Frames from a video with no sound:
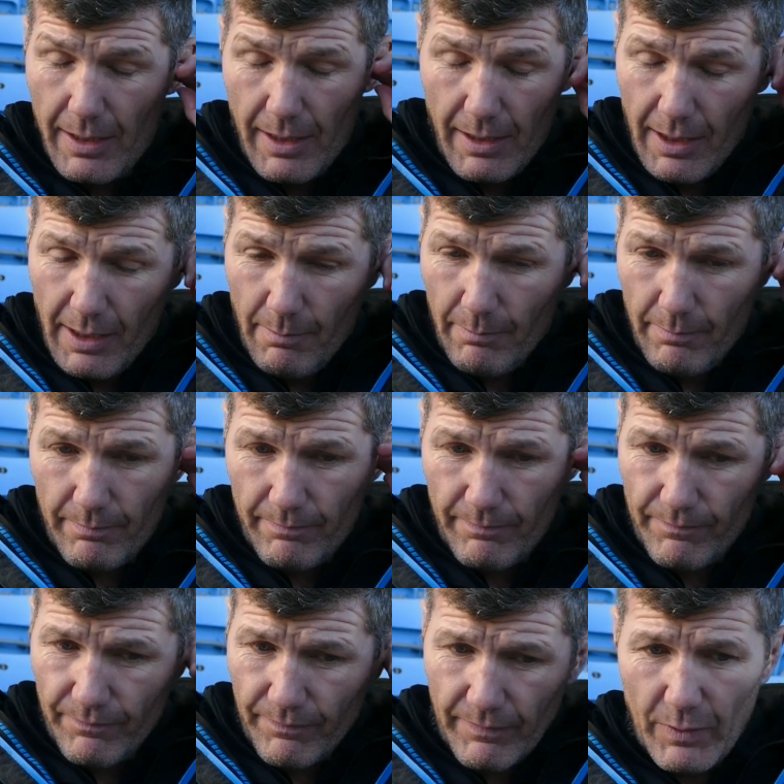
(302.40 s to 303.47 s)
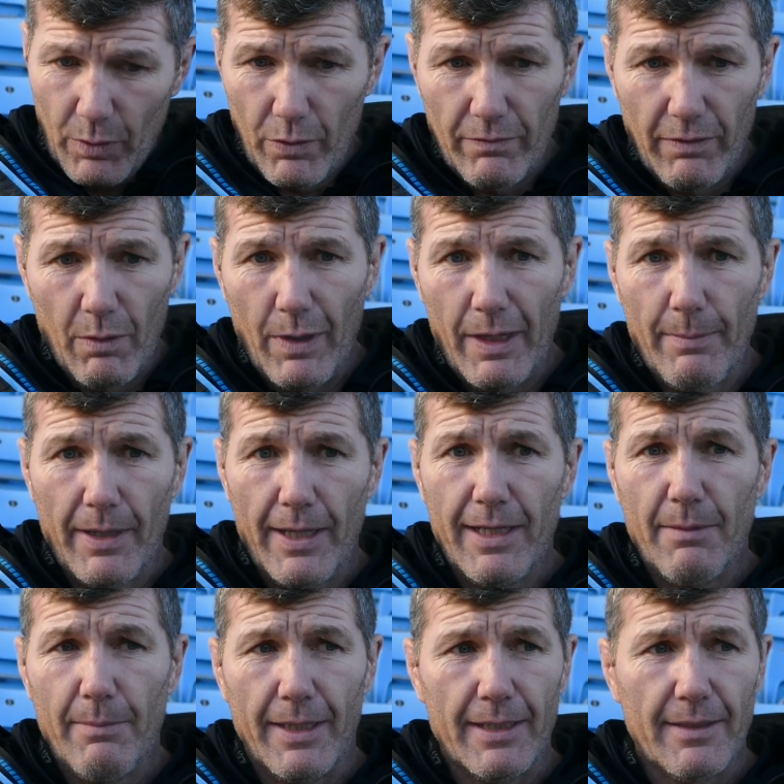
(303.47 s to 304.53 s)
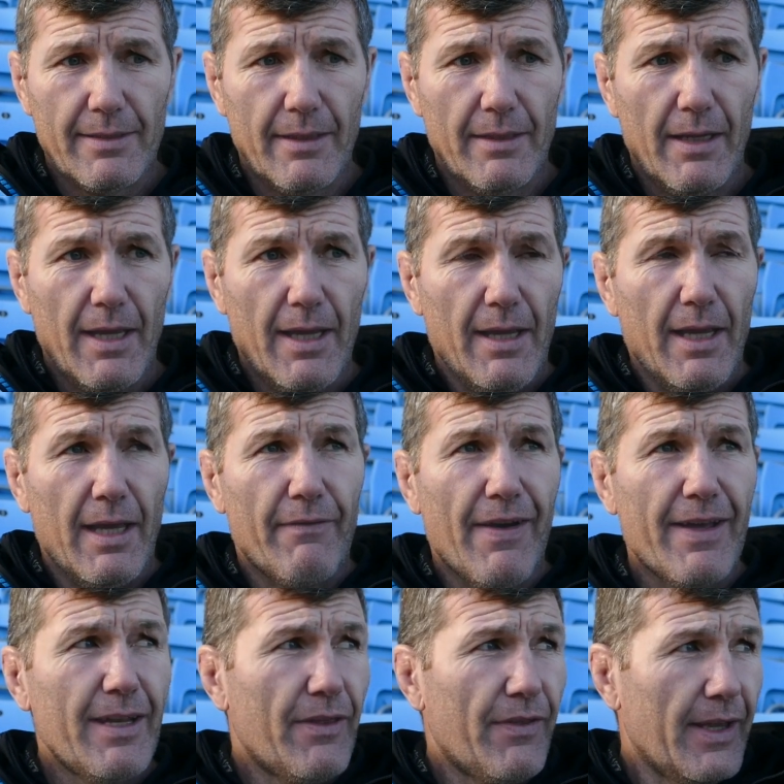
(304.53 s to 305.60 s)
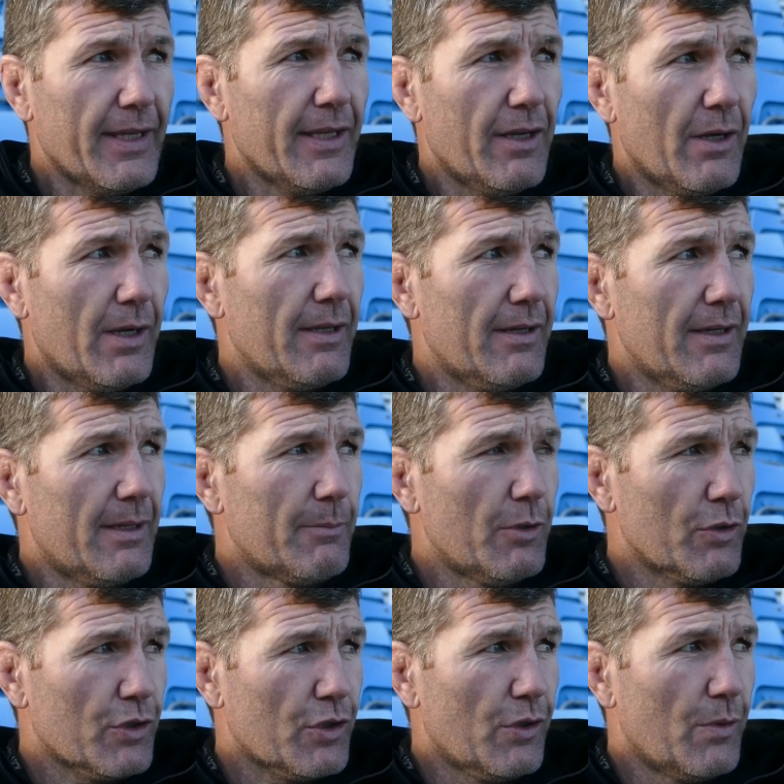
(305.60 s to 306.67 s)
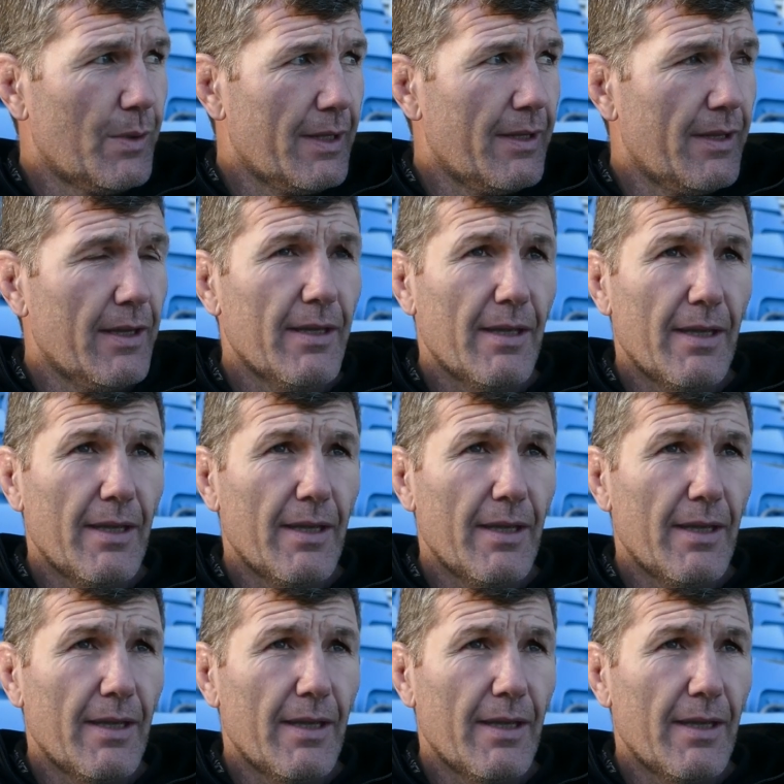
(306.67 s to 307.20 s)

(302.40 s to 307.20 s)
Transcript: all their own way by any means. And if anything, you know, I'm not sure whether